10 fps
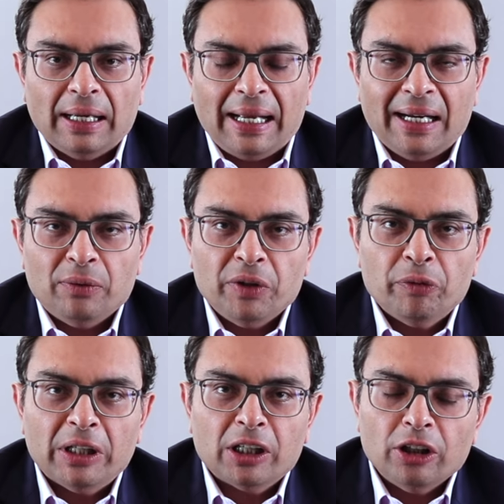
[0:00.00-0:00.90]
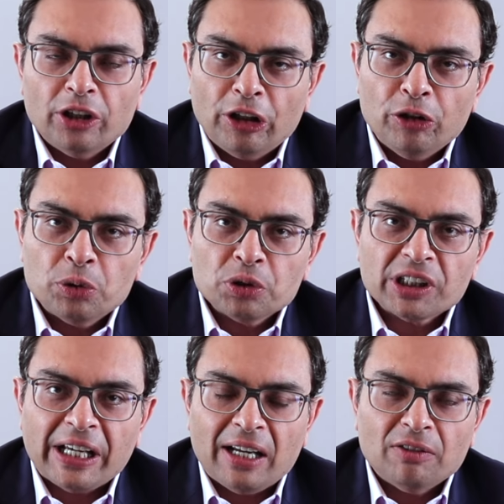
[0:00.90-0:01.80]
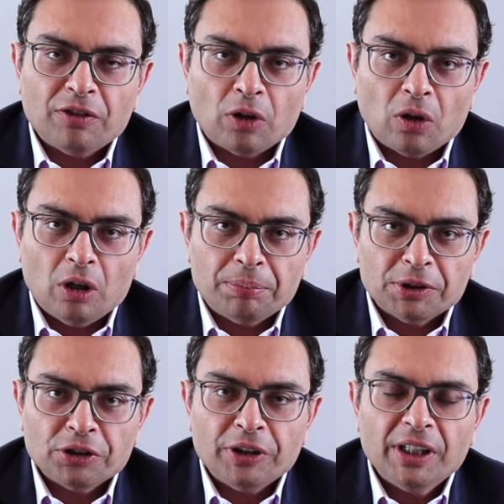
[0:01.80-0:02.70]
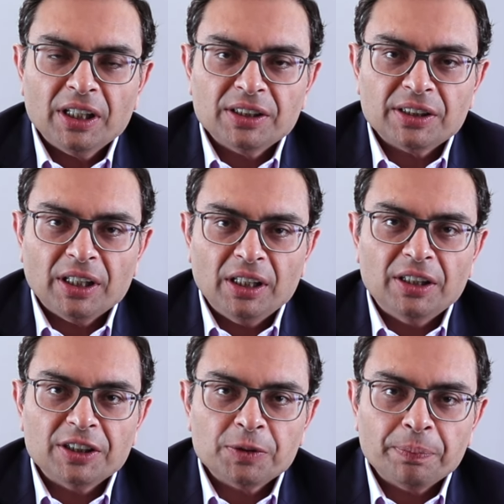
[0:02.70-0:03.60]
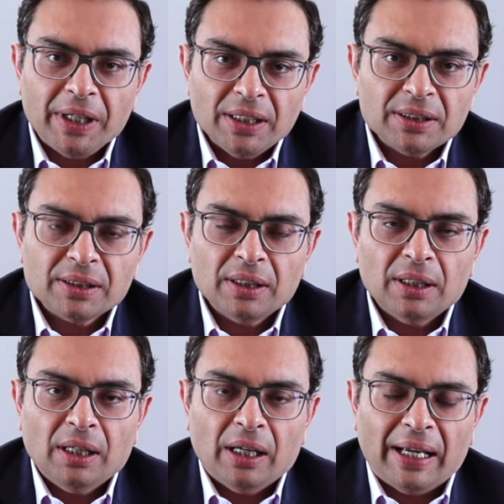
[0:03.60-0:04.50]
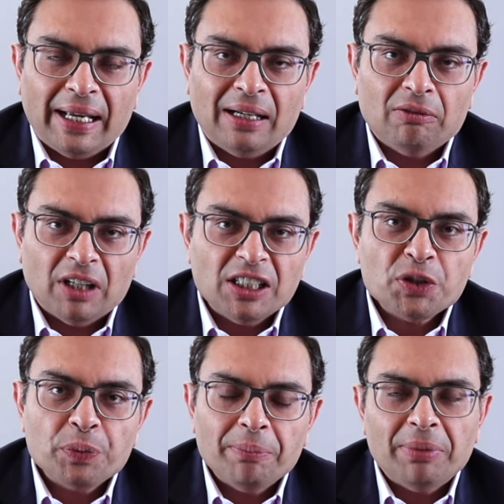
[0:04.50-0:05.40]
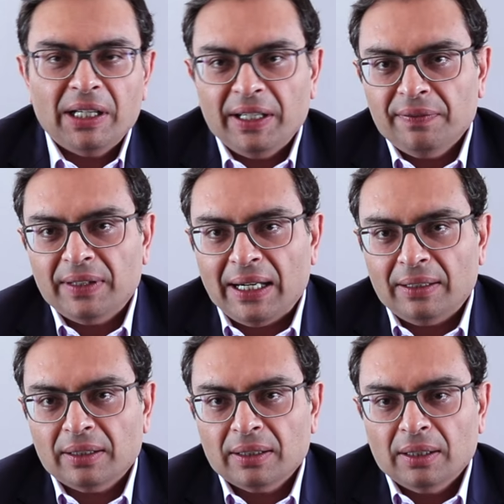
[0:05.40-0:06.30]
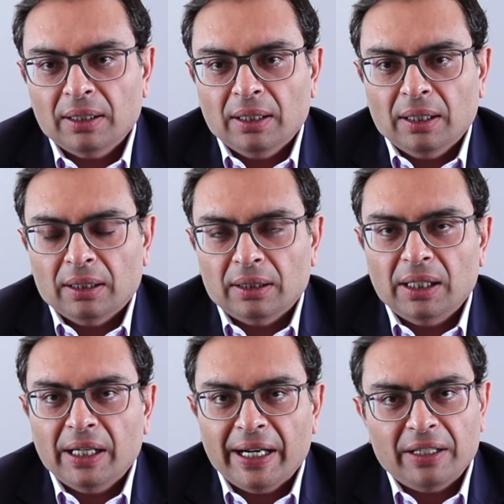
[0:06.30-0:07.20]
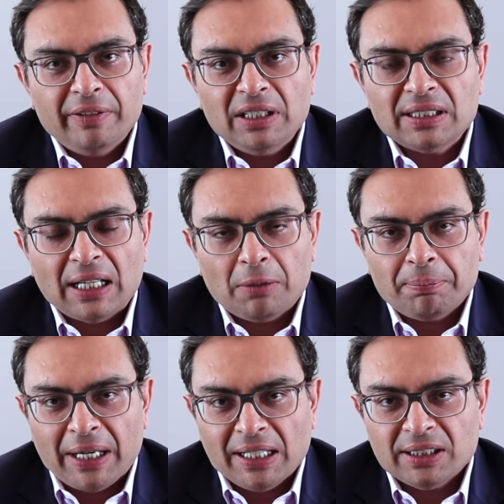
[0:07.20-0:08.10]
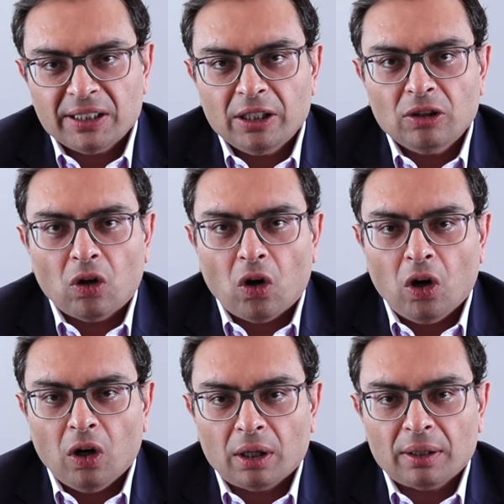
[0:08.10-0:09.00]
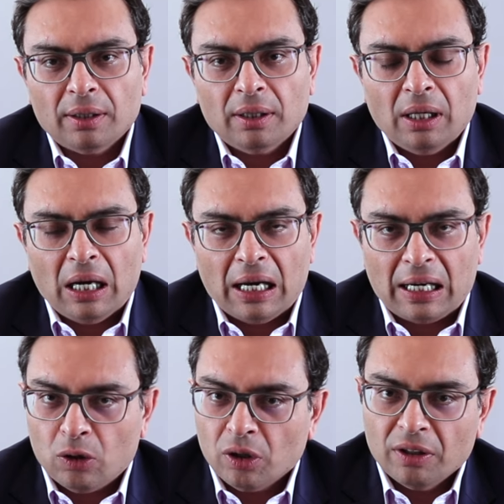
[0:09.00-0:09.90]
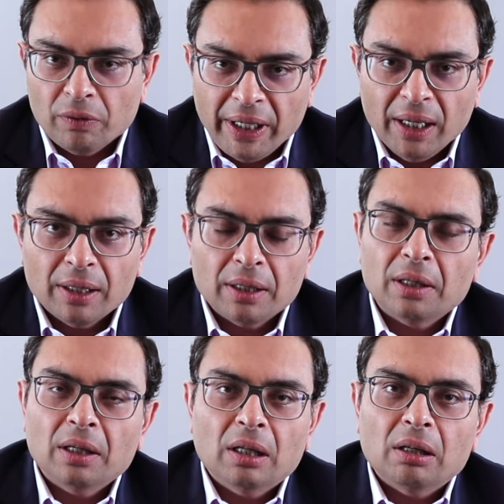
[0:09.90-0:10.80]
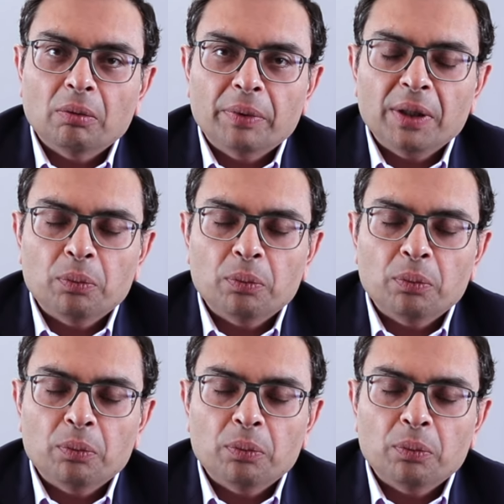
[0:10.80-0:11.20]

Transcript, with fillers: and we will continue to scan for opportunities in this space and once we believe that the headwinds are priced in or are out of the way, we